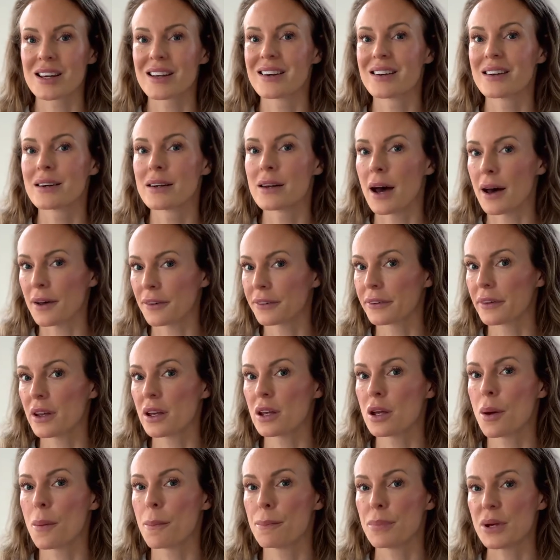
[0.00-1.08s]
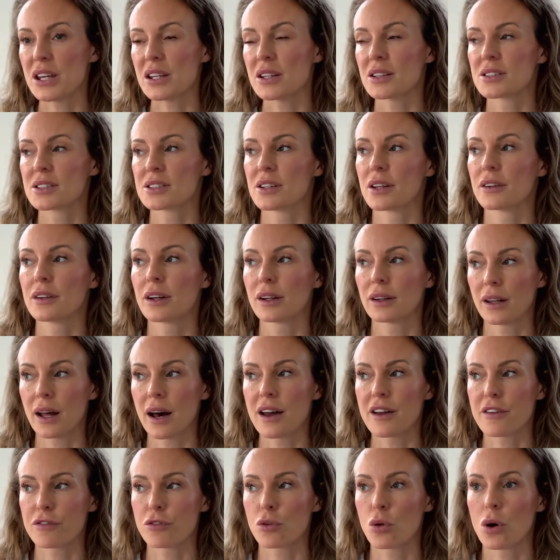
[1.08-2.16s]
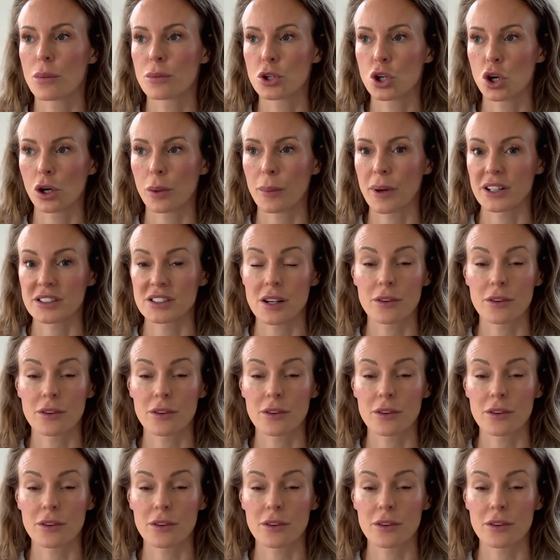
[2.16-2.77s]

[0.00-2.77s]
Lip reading: Nothing beats the Liforme yoga mats.